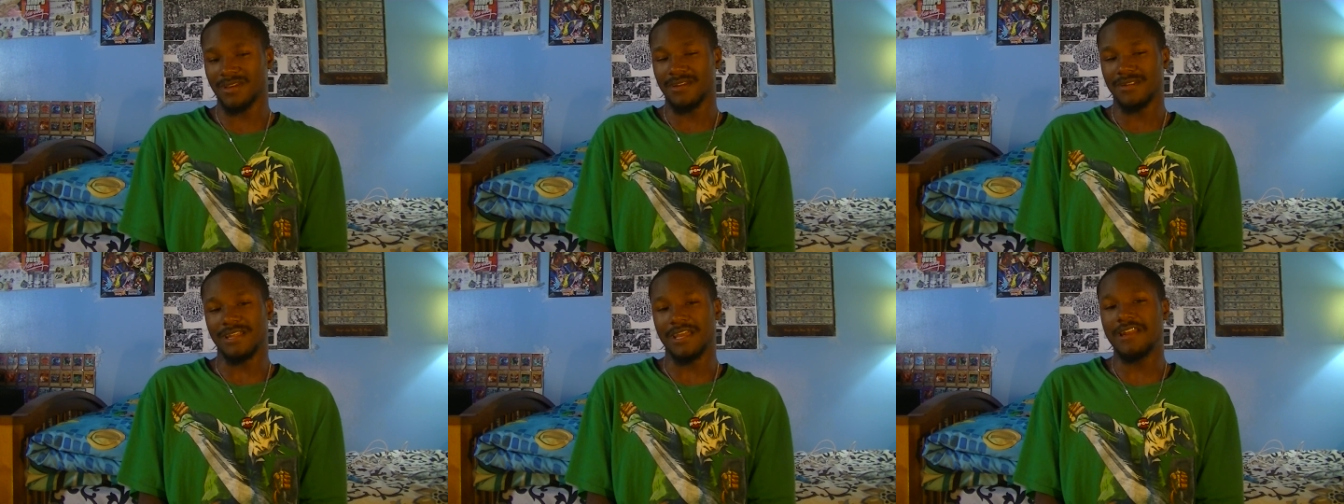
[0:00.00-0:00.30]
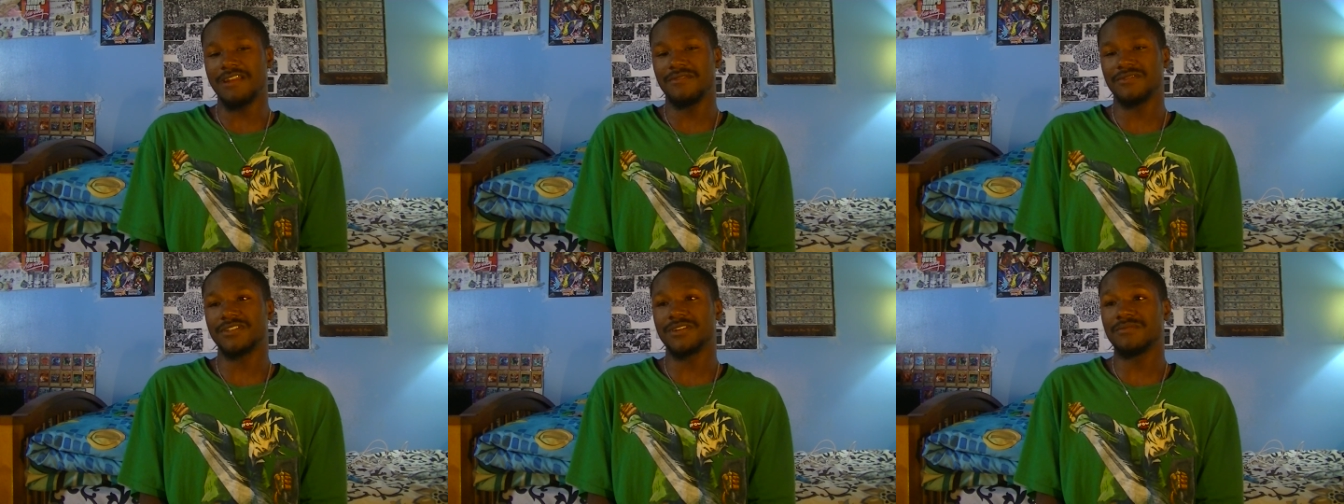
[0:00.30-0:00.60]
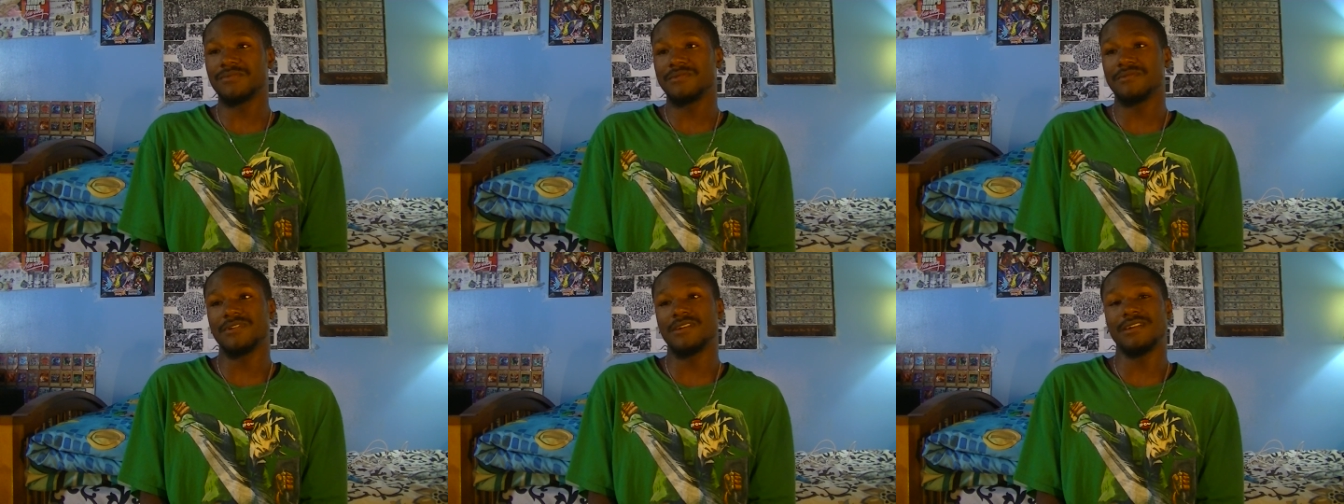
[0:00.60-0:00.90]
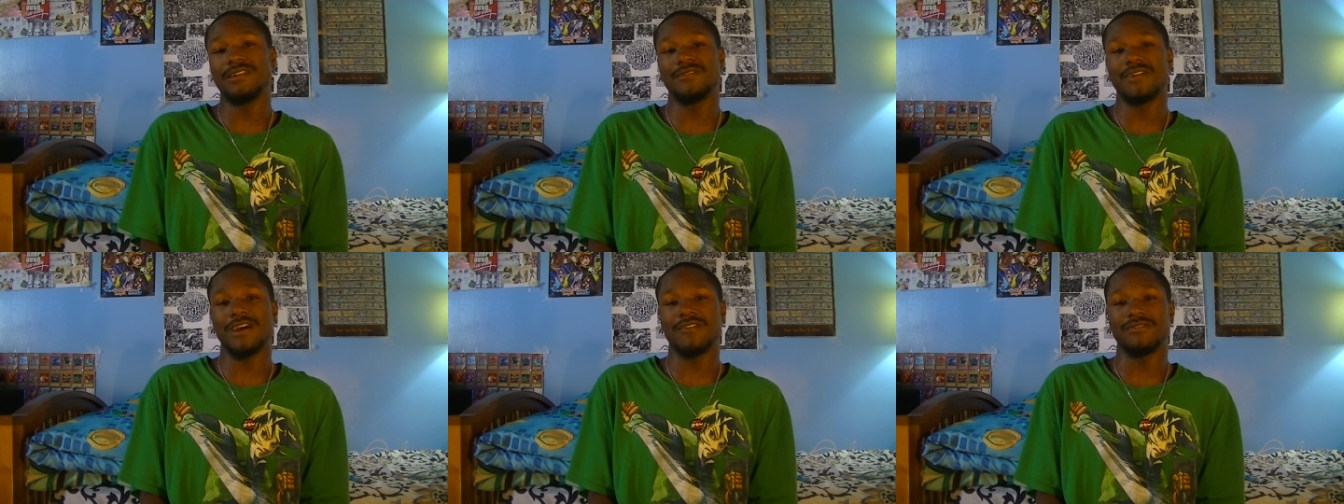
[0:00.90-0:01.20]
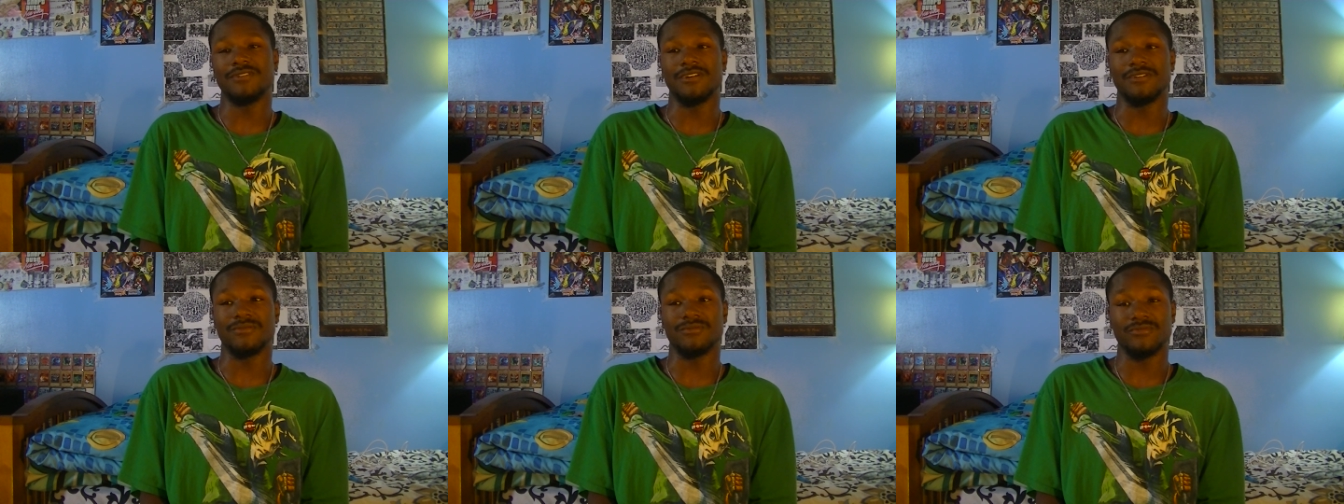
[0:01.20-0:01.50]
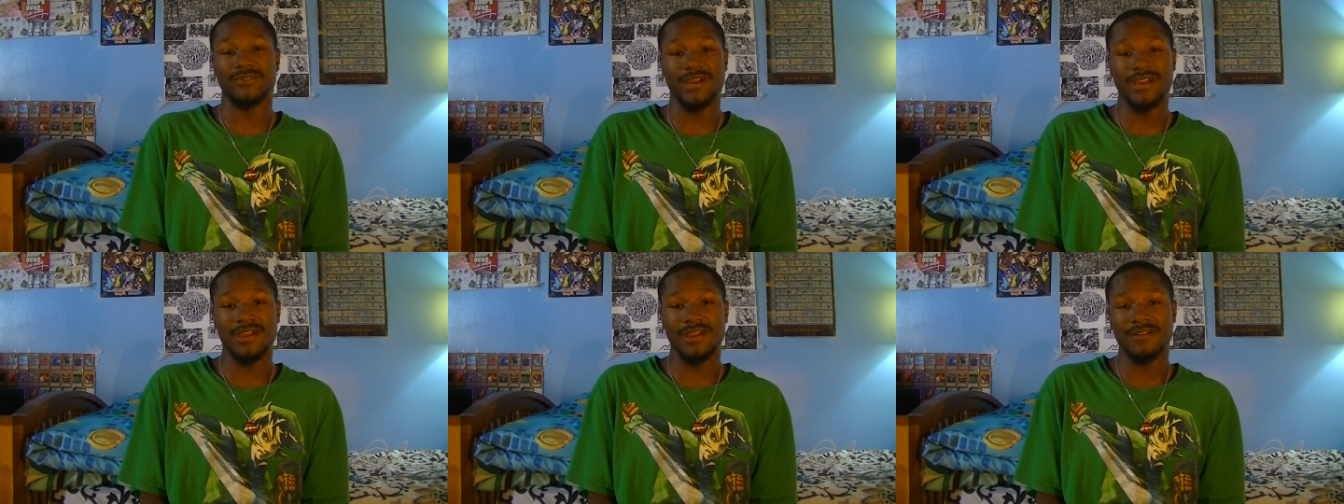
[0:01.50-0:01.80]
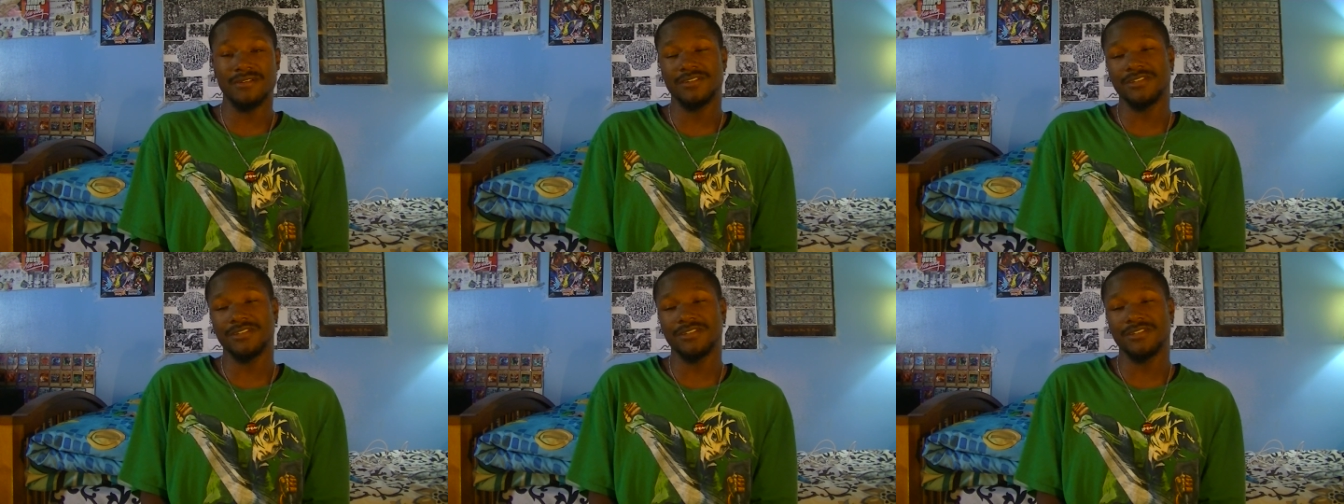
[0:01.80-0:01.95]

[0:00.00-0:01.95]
They did some people didn't even have enough RAM.